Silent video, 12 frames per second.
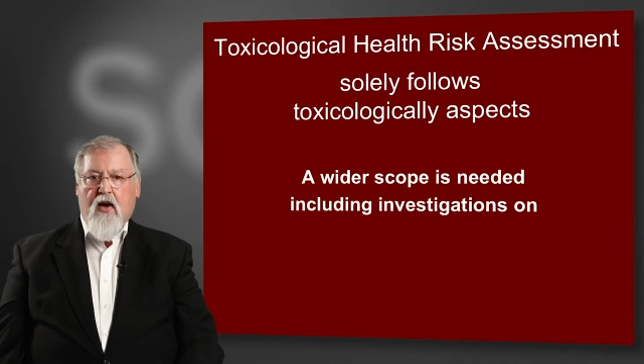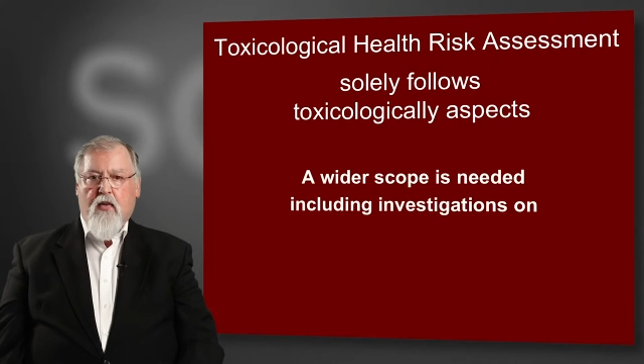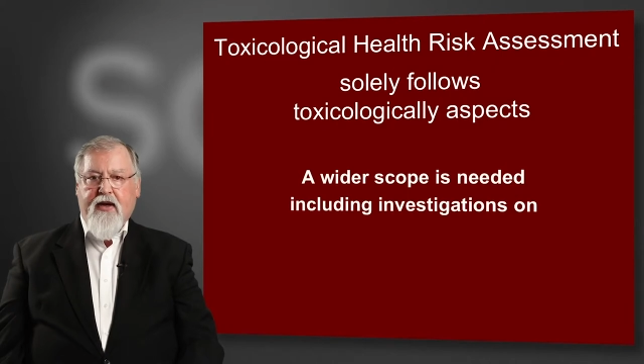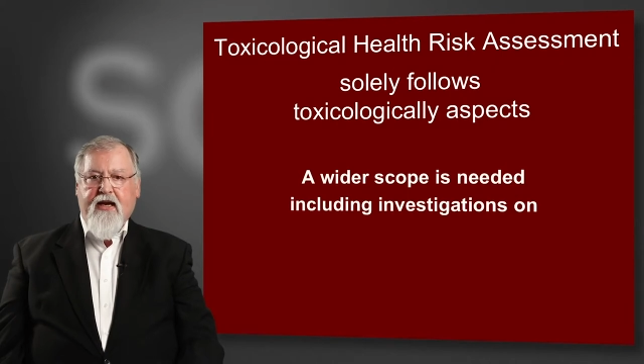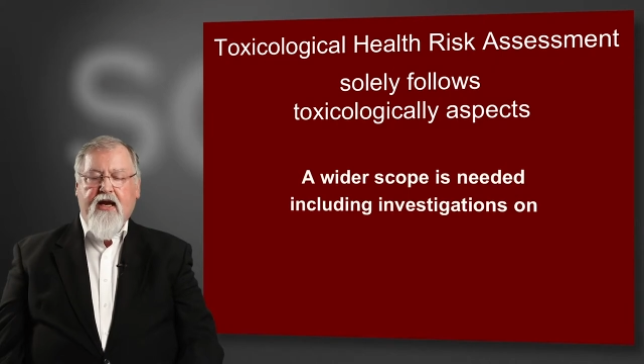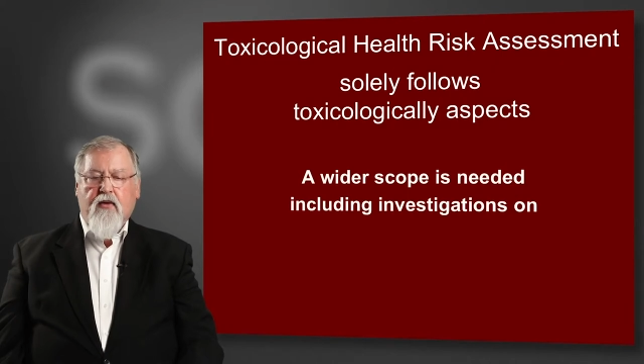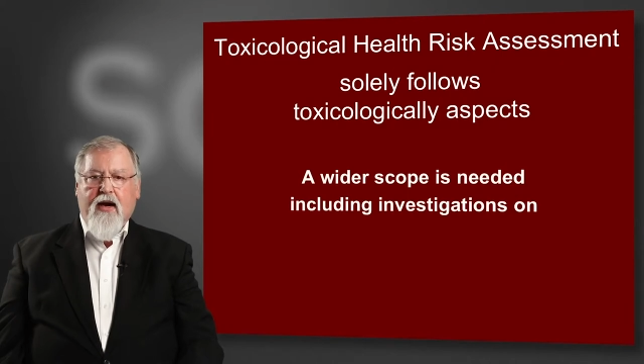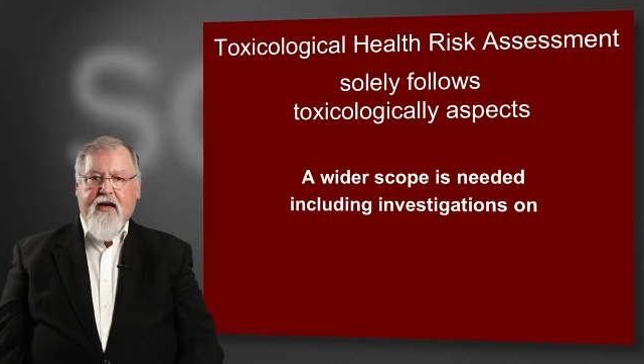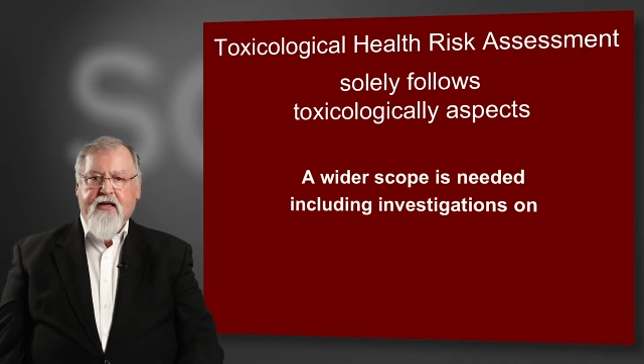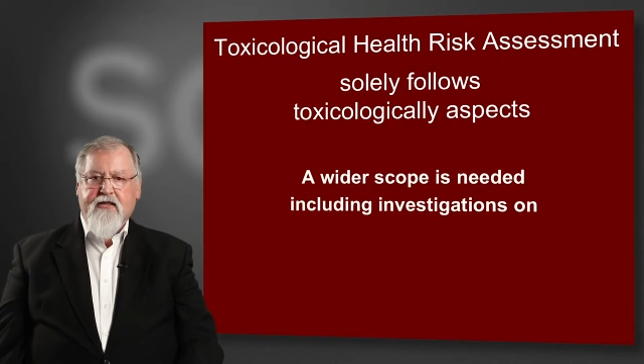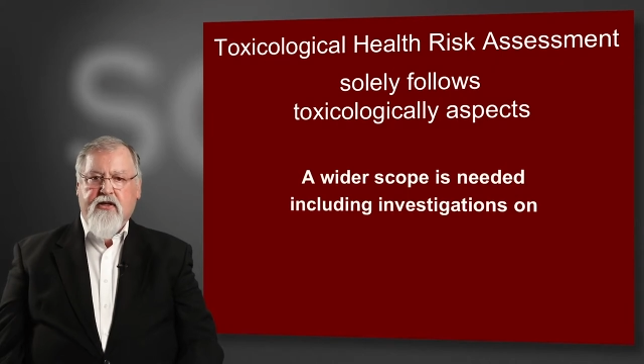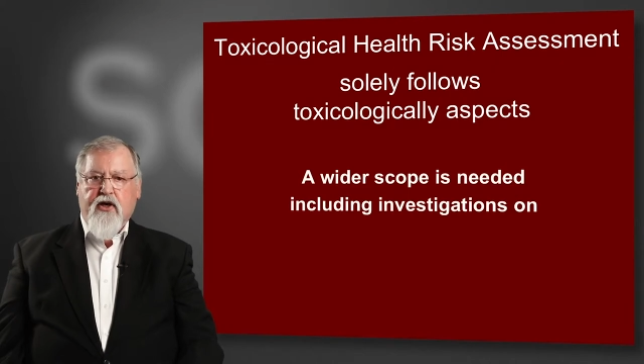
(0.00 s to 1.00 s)
We need a
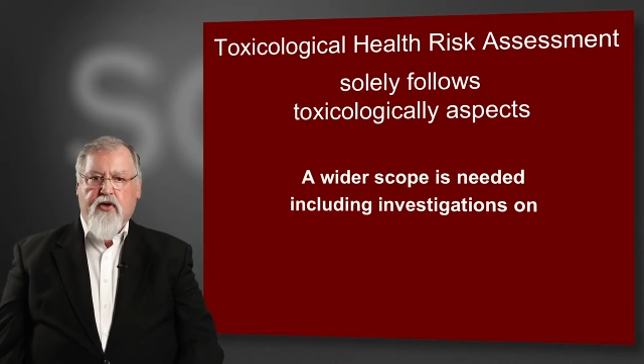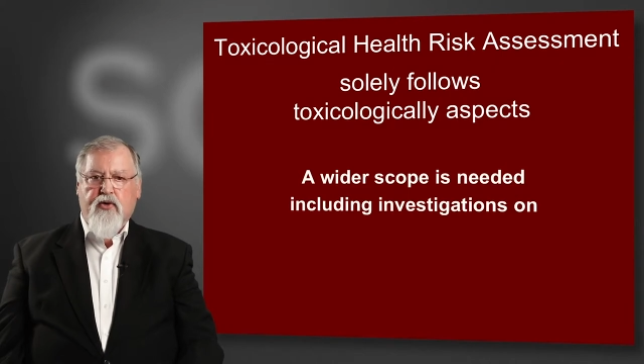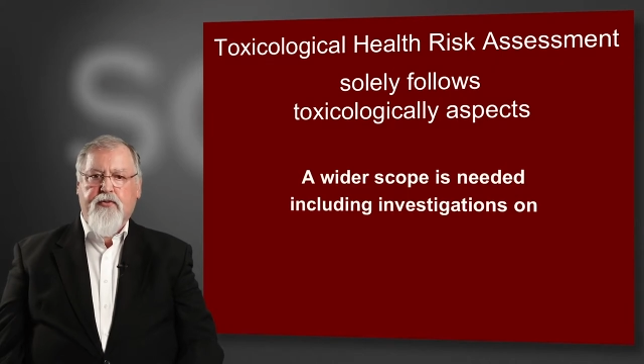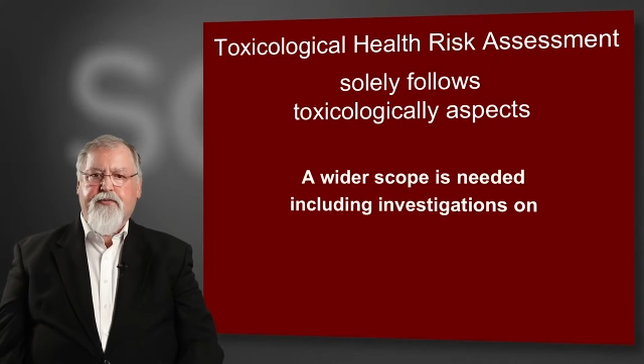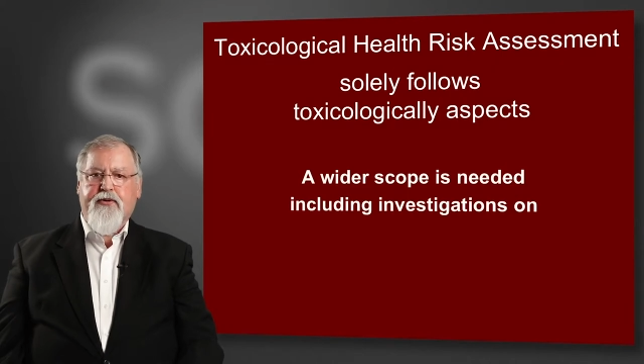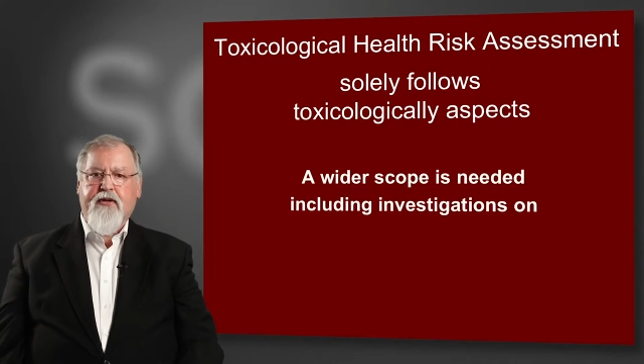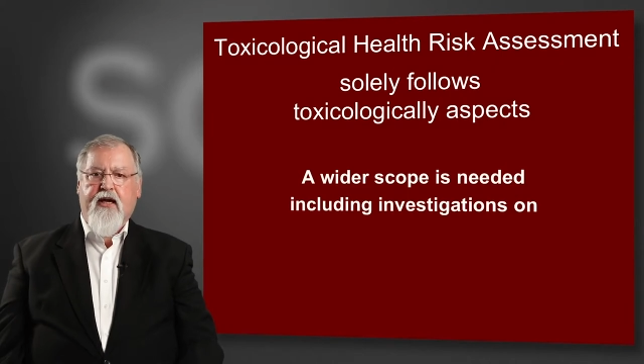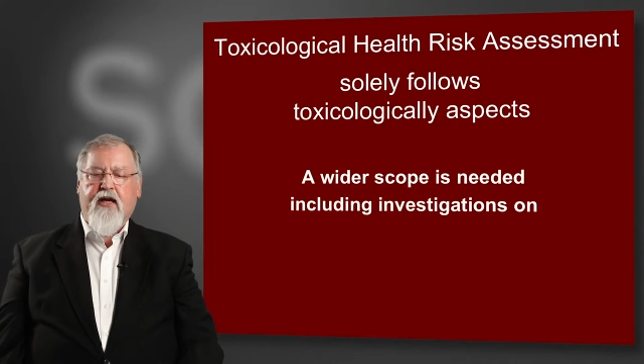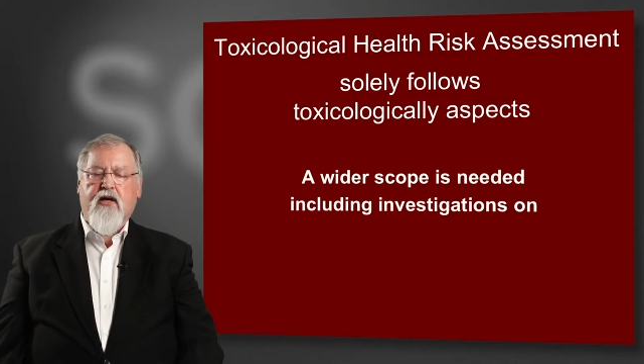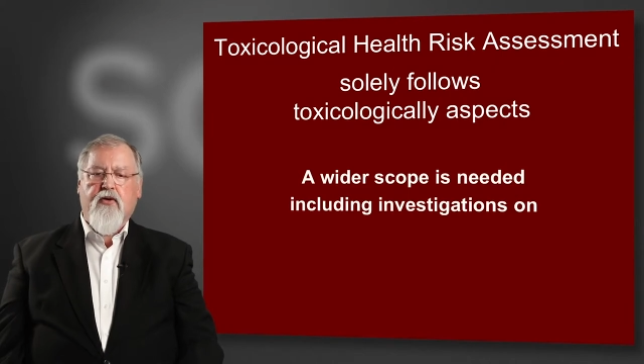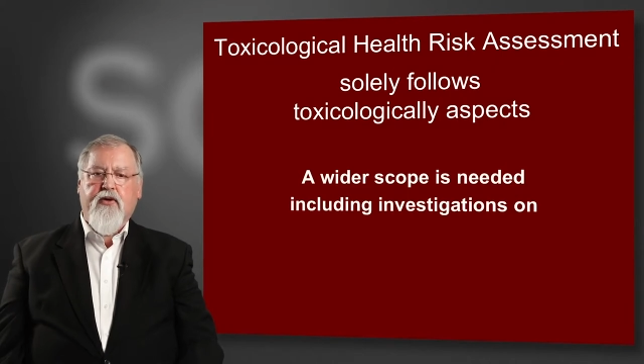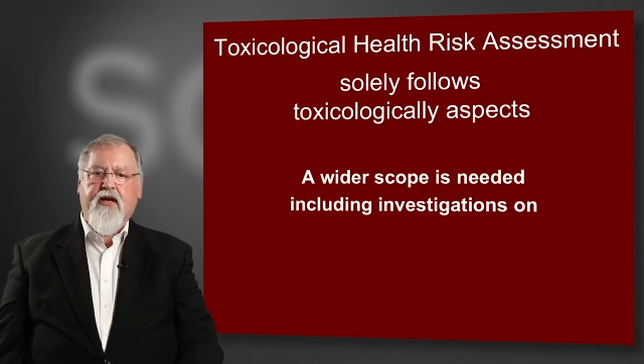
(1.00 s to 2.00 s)
wider scope,
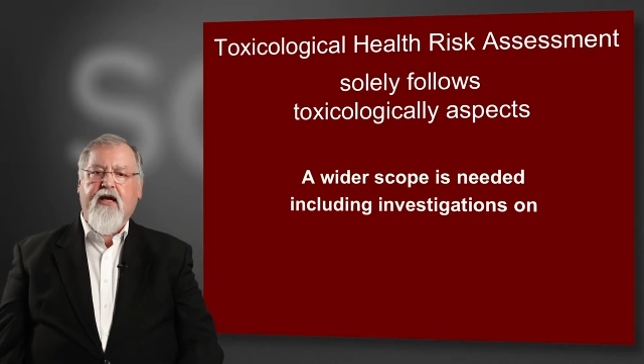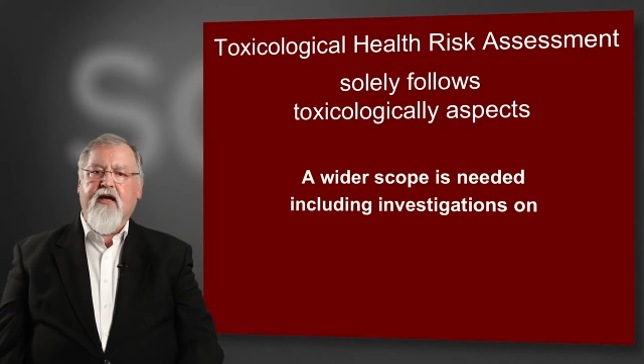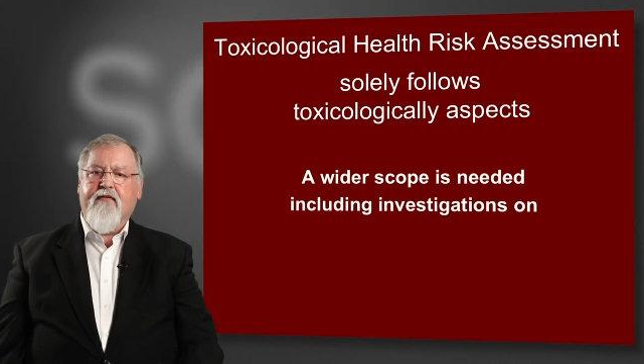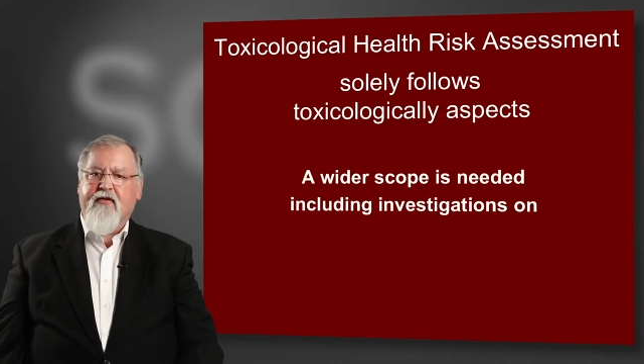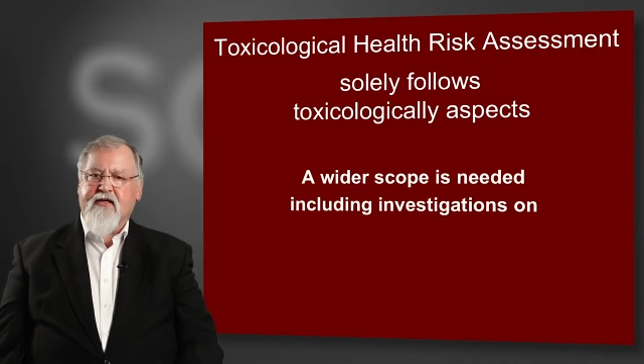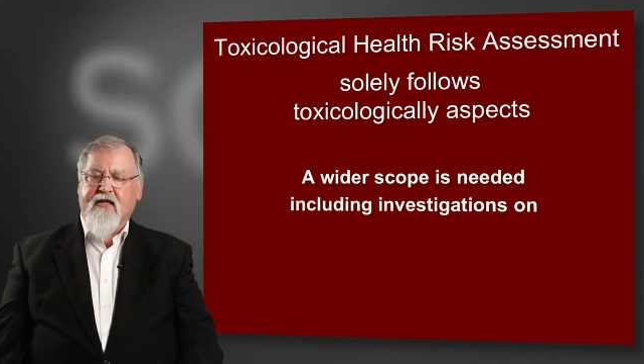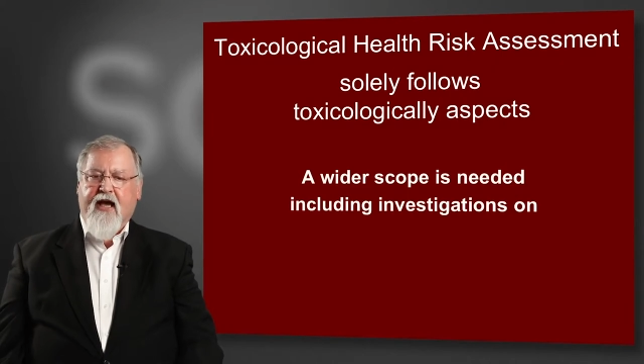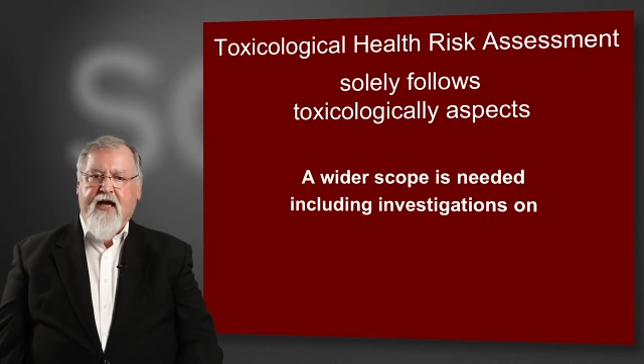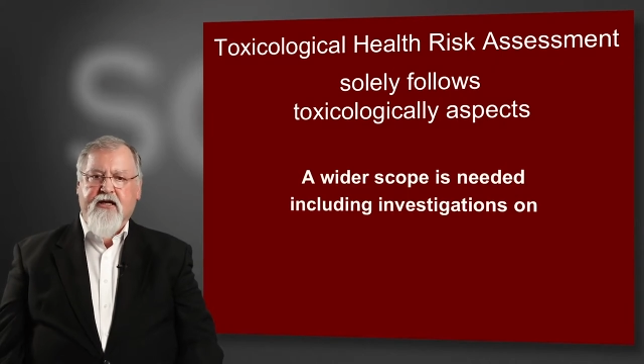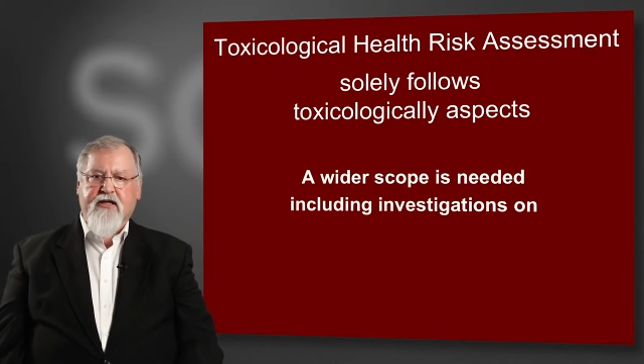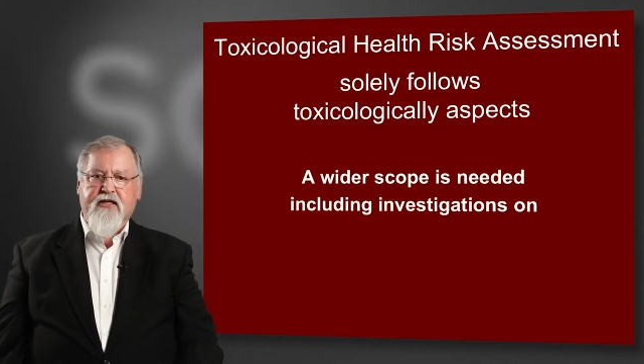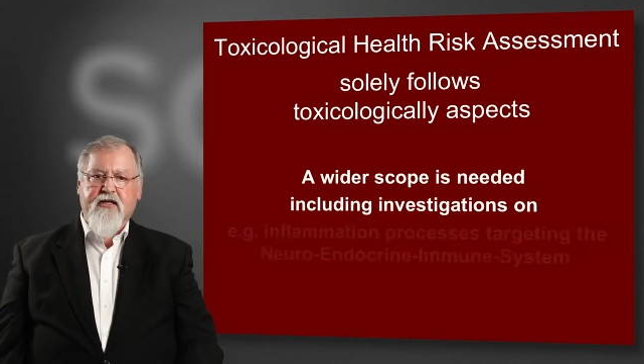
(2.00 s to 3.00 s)
including
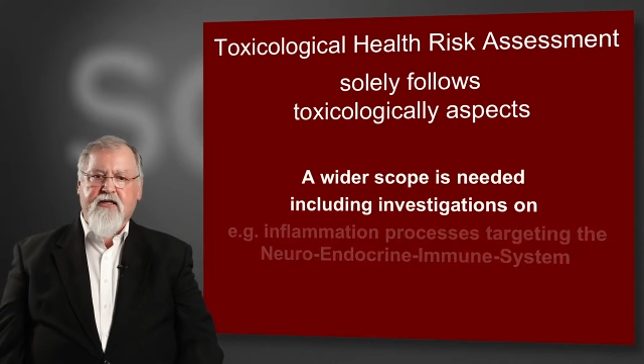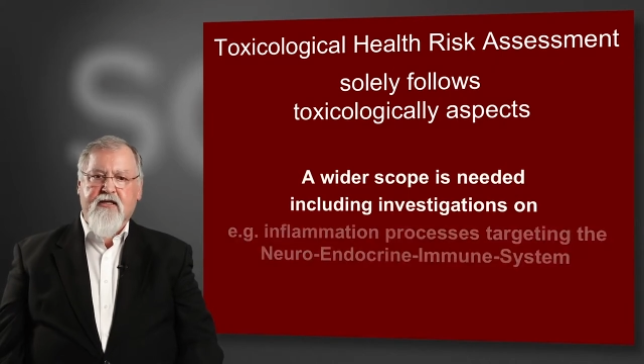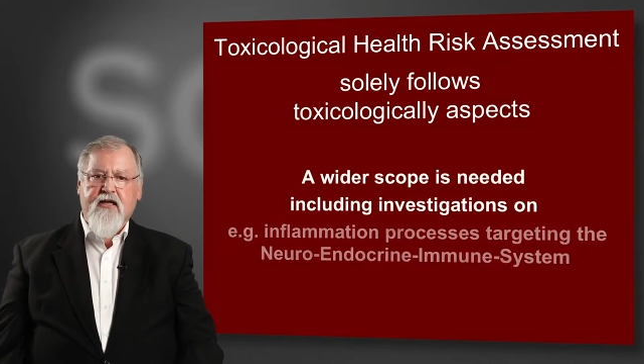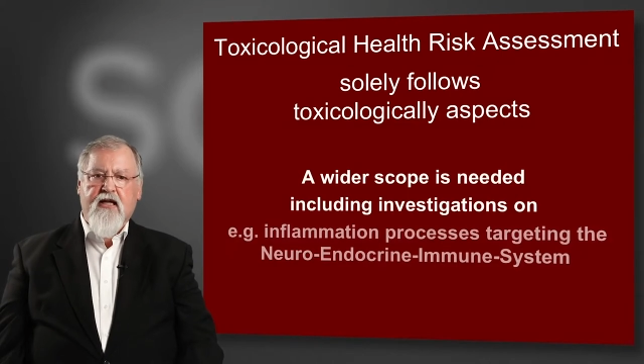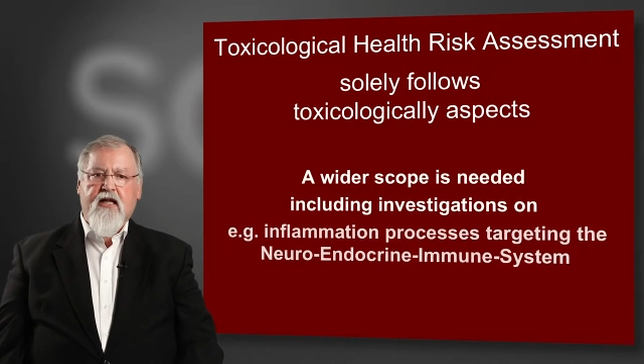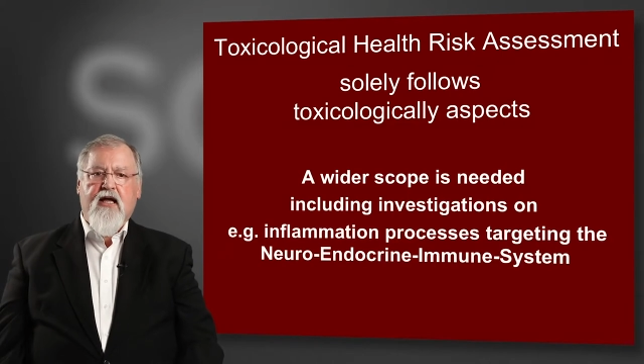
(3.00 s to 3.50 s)
investigations